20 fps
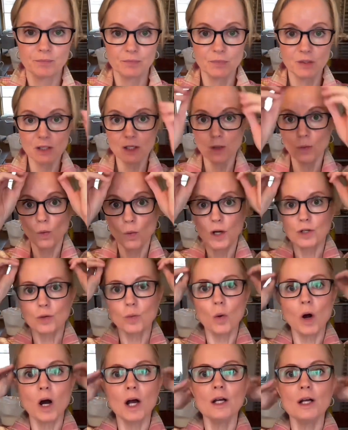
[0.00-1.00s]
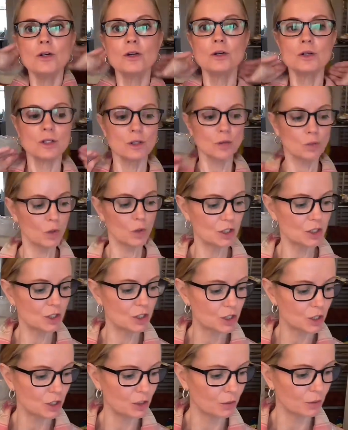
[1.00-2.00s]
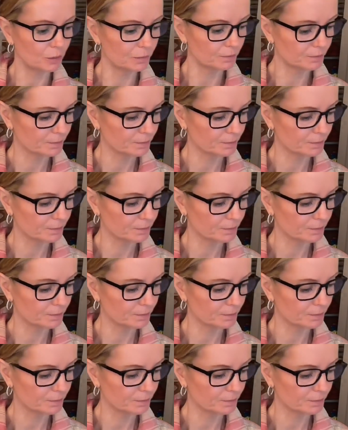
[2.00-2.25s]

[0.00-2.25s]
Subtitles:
Is it 1-to-1 or is it 1-to-2?